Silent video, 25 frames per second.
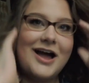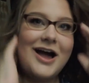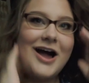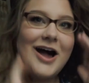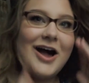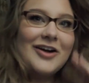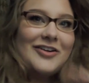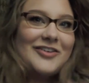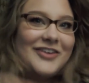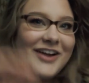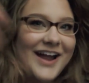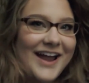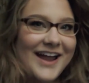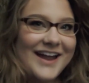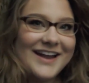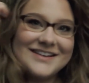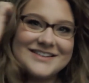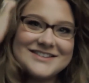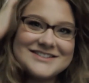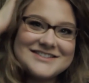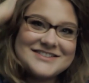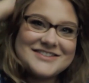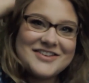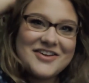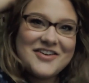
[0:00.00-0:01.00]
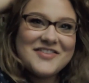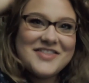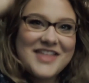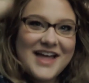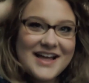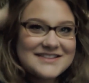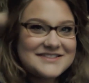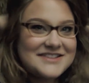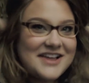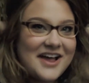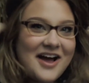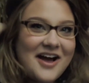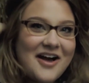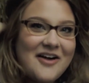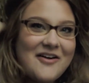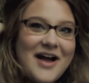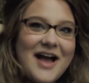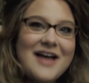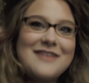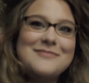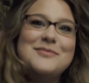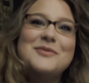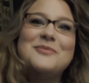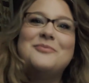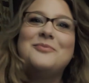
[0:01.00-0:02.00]
Alright, so that's how
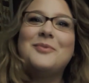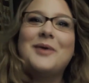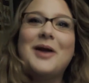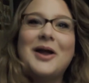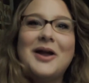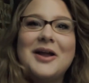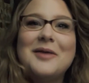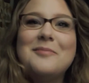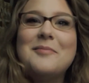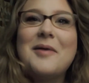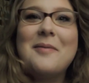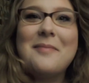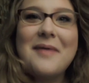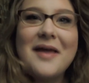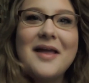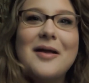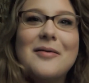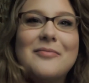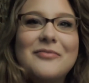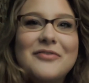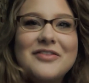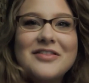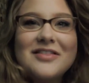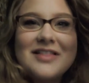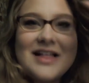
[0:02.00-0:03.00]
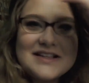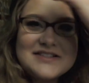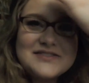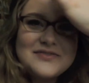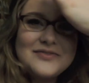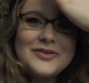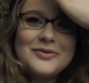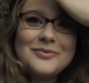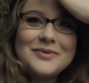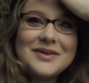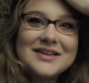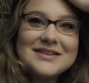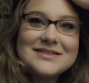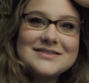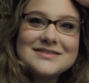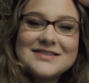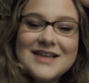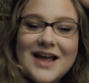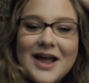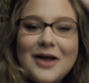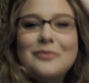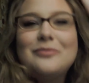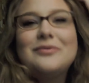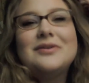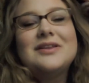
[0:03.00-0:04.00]
I've been wearing my makeup for the last few weeks.
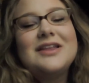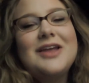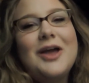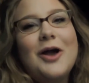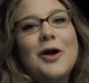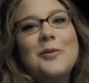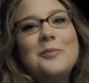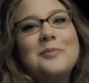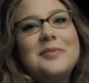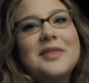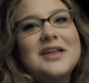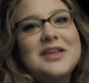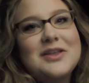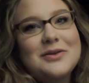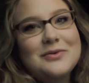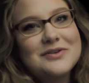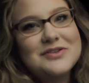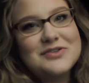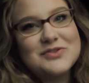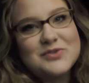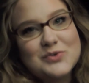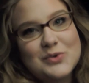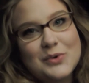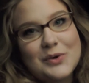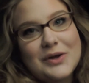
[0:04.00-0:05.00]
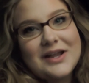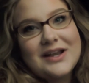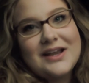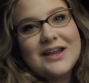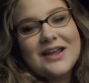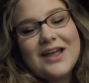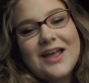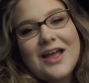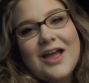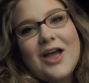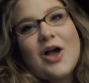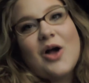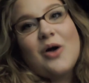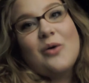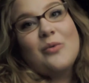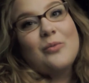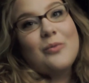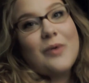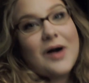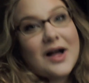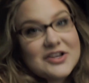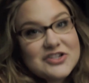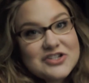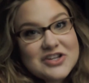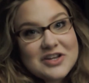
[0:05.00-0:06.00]
I really hope that you enjoyed
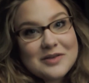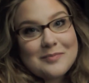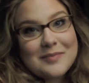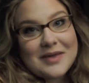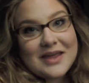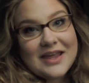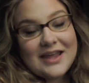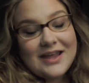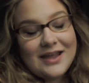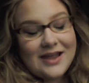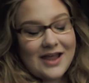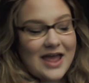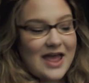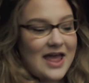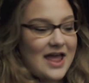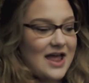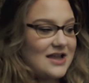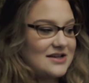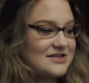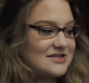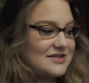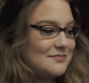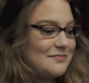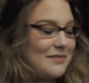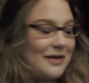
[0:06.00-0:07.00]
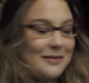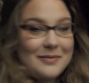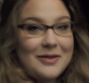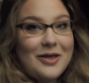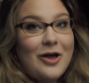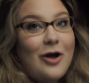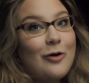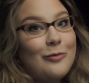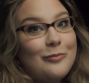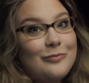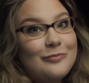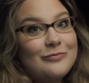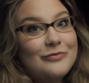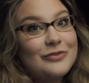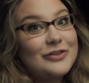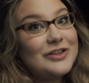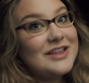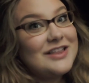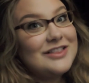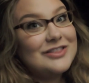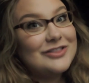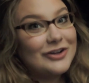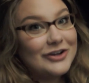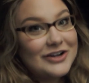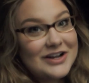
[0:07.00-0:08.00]
watching me and maybe
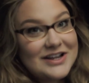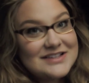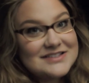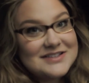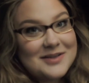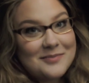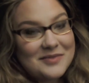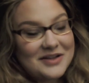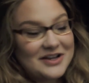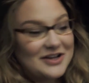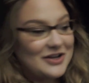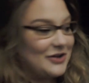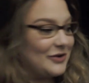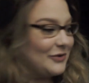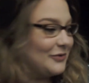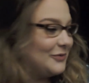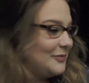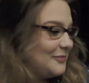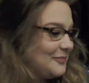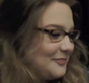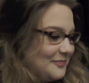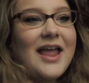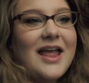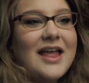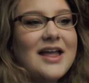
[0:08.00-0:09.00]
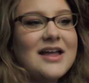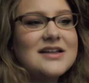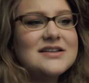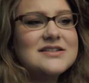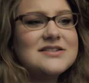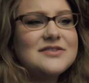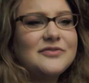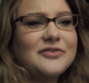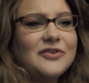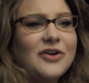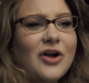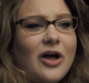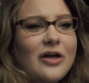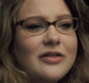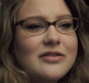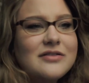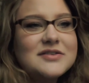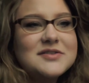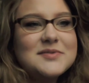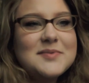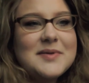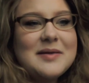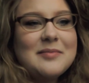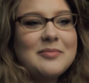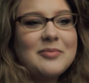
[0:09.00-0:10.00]
hopefully learning something new. And for all
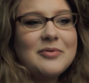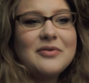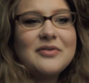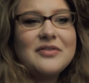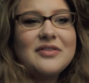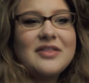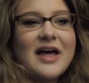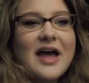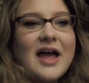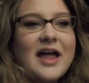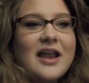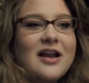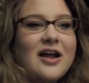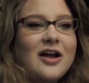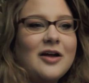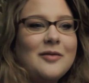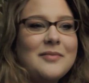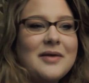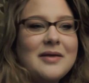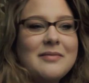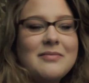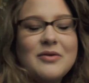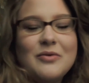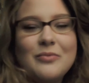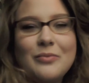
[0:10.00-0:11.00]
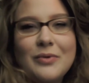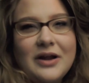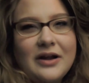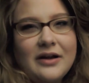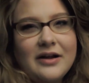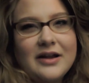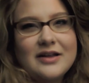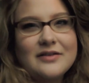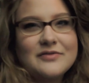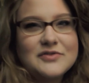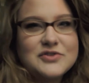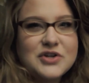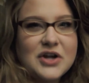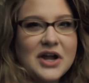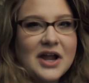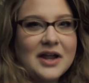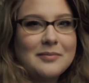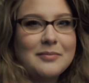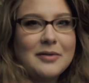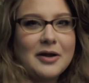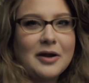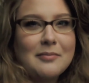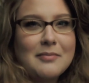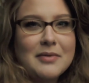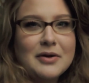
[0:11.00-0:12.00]
those people that are maybe wary of trying
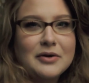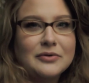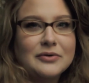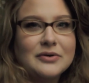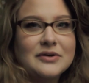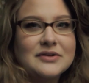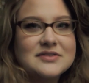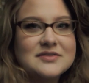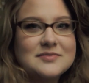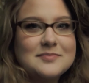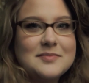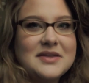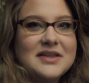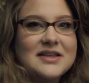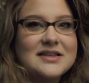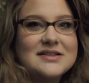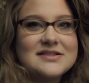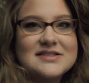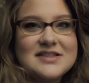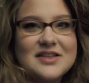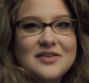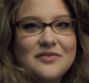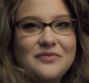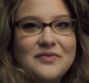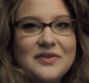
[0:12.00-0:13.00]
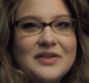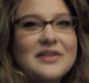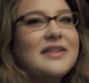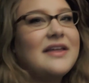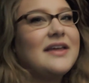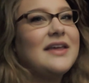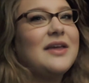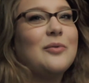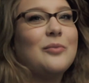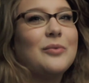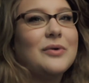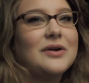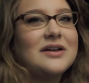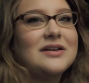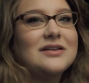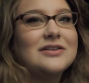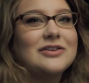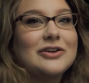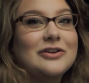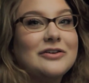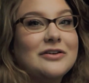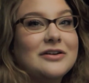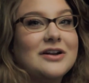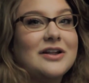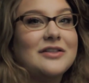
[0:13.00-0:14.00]
BareMinerals because they feel like it wouldn't
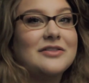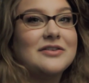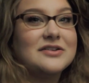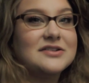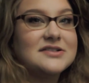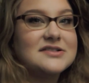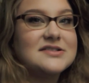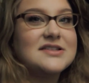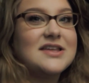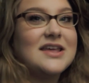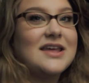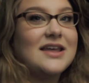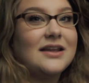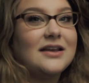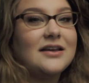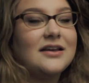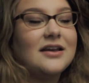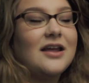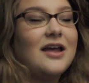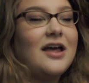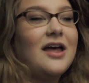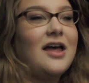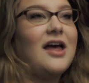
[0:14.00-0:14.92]
look good on their skin,